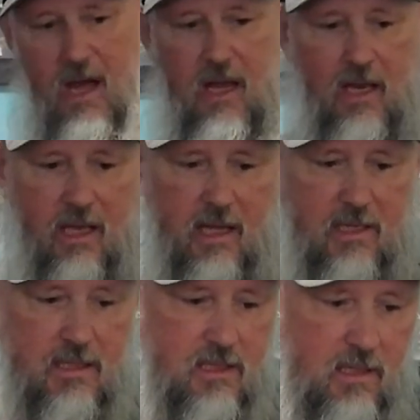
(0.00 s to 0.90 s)
not
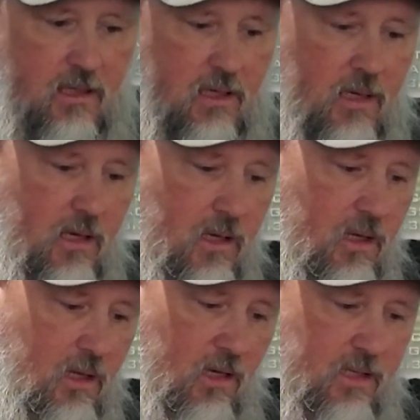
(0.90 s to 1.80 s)
least,
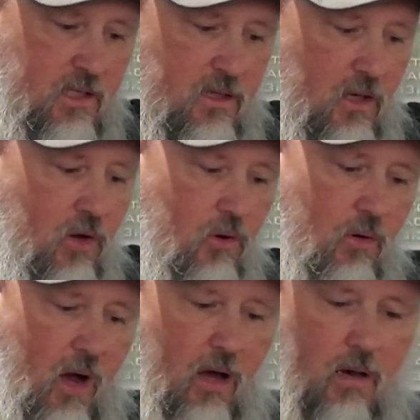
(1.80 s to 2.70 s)
let's
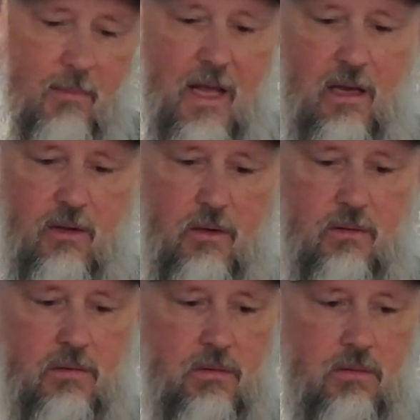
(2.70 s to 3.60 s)
throw all of my
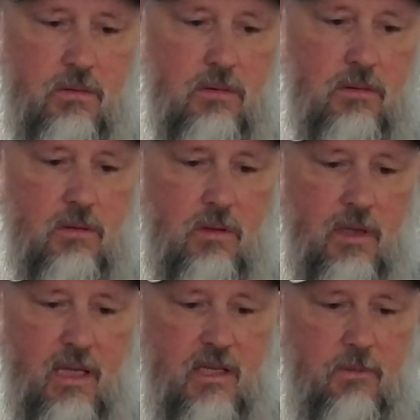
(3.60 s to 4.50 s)

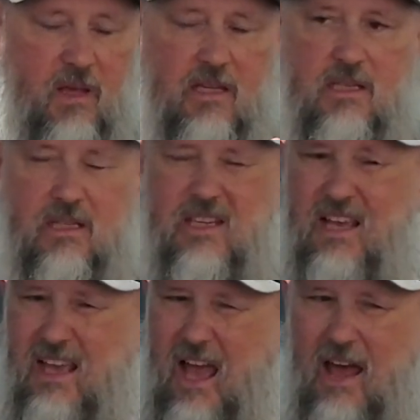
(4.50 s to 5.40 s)
these pieces.
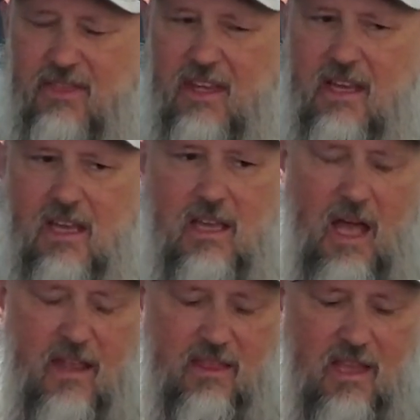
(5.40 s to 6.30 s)
I
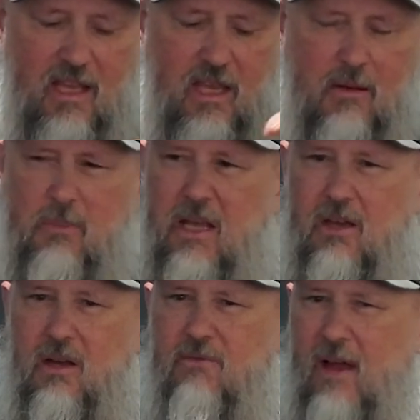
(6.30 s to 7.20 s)
think it'd be
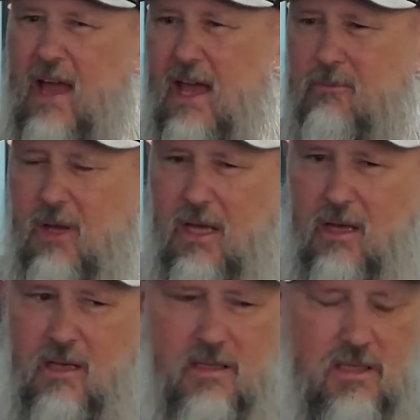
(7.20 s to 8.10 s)
good if I had me
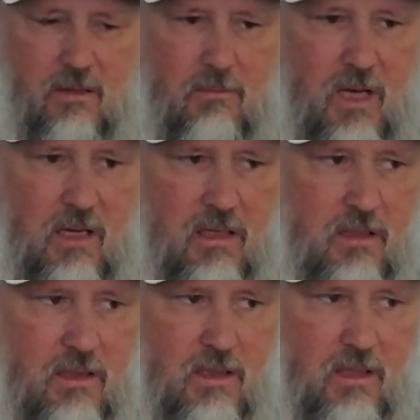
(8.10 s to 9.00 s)
some
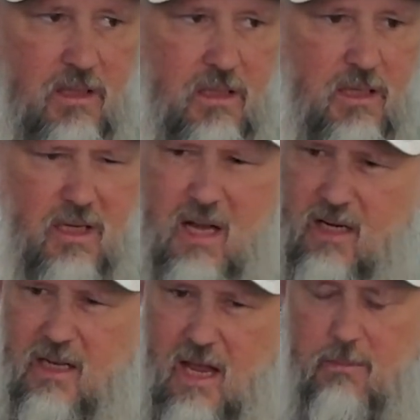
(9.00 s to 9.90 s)

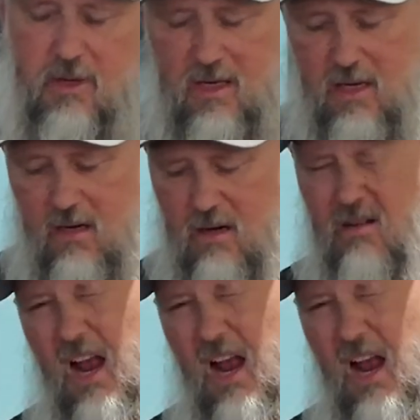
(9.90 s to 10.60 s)
duct tape in here.